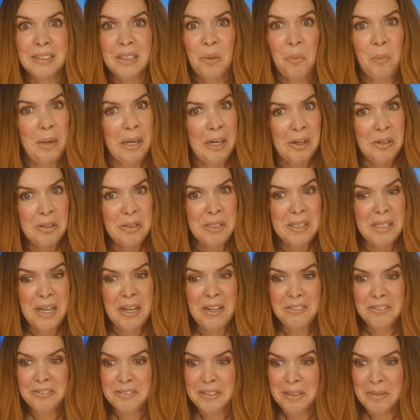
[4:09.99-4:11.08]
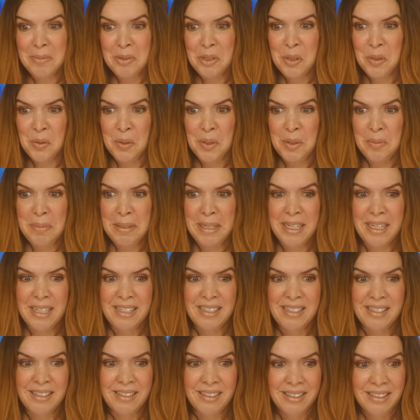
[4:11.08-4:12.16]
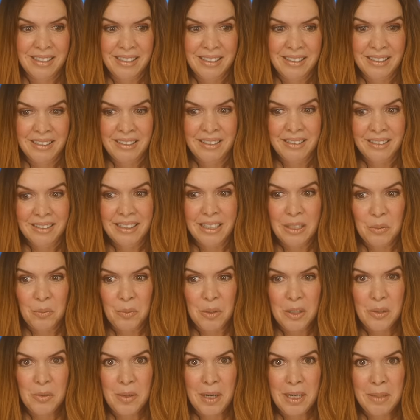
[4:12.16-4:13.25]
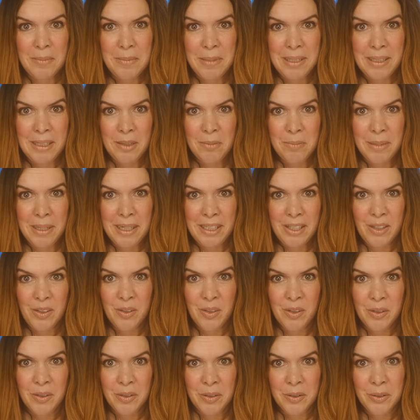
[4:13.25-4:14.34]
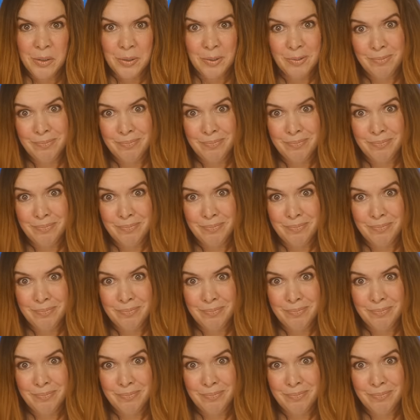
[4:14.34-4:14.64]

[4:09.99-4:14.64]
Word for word: Weird stuff, I'm sure, because it was recommended by you know who.